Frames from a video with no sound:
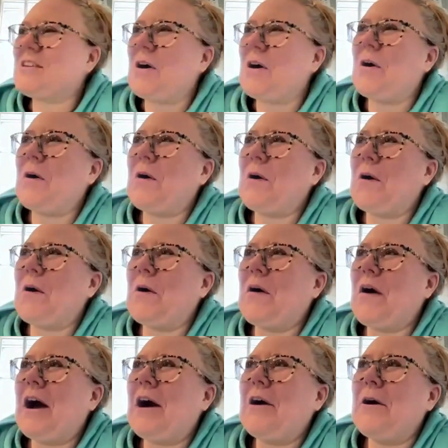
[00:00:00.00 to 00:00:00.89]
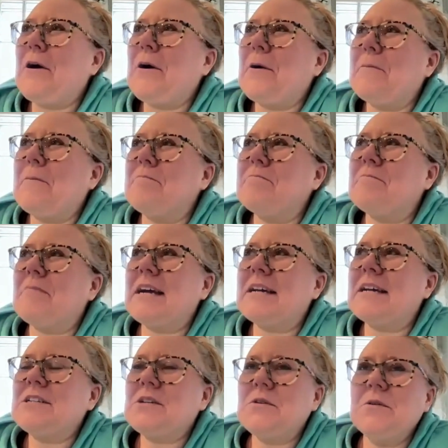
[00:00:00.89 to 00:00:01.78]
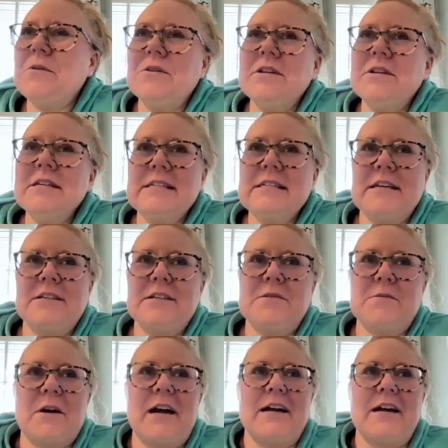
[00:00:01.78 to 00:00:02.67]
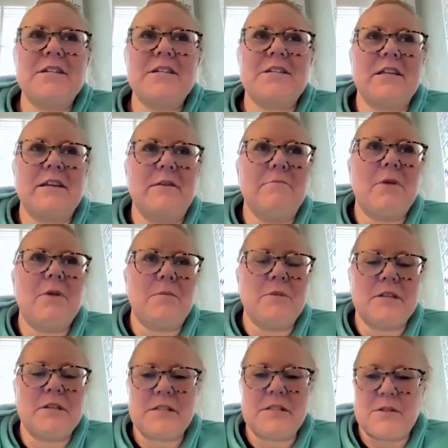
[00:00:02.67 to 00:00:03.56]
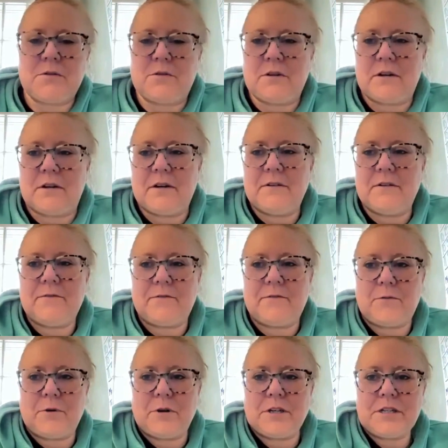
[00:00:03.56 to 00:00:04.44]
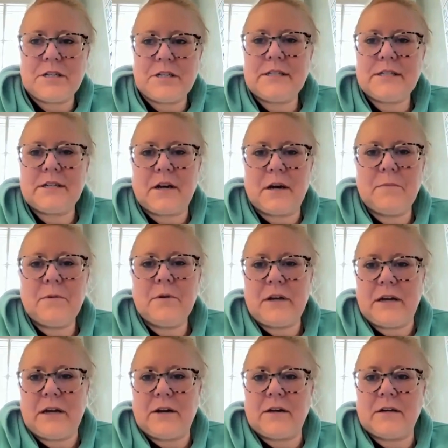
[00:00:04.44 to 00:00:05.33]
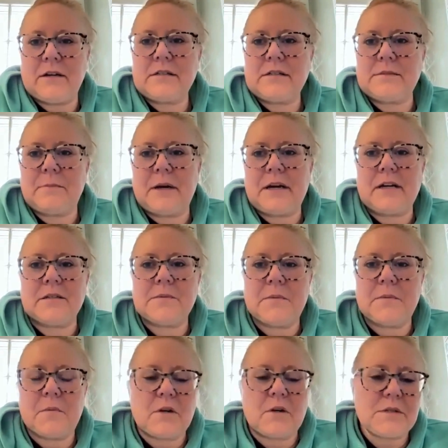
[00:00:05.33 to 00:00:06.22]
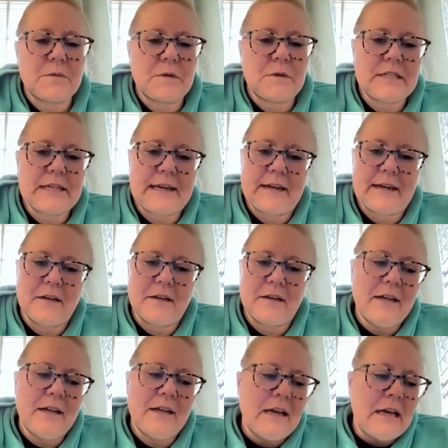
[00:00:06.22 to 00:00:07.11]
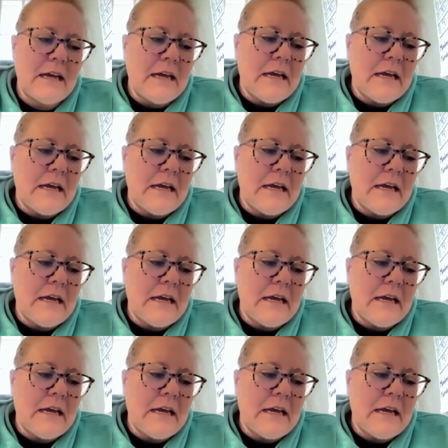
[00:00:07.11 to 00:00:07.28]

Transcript: So, my two oldest kids were actually in public school for just a couple years. My husband works retail,